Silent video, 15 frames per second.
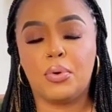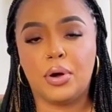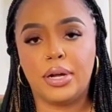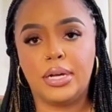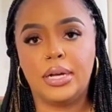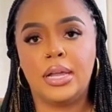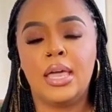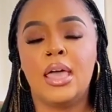
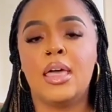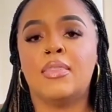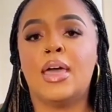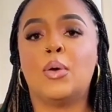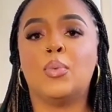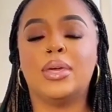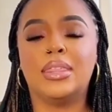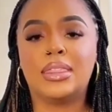The videos
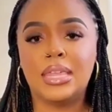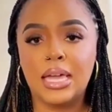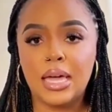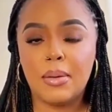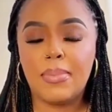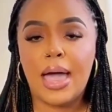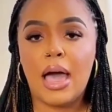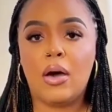showed
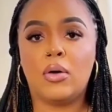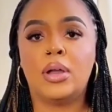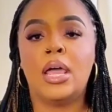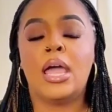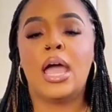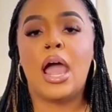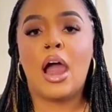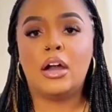Ingonga with
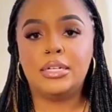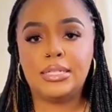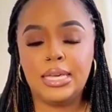numerous